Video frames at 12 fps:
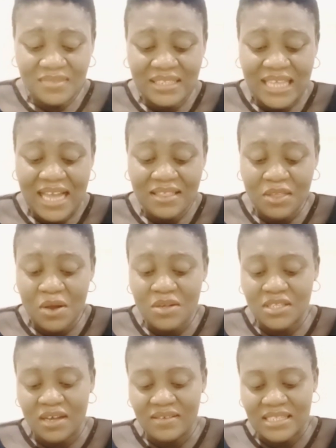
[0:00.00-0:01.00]
10
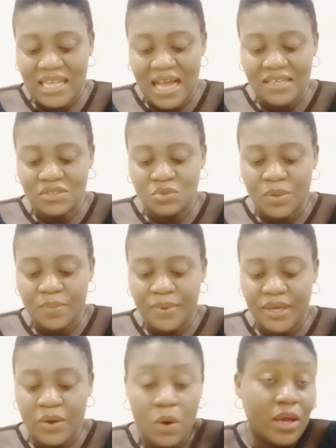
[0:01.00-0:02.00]
tons of sand will
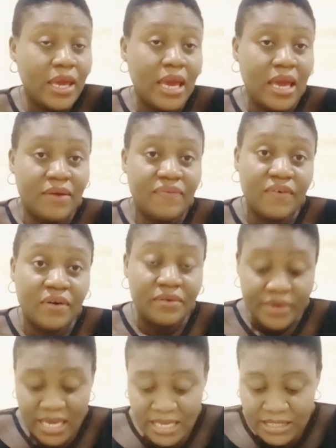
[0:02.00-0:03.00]
be okay
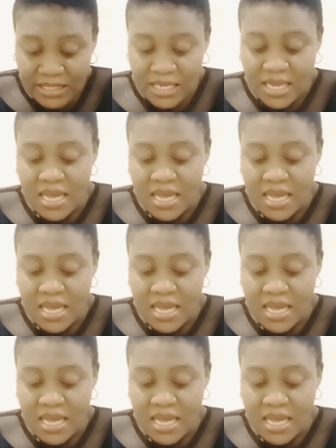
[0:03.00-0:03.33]
for it,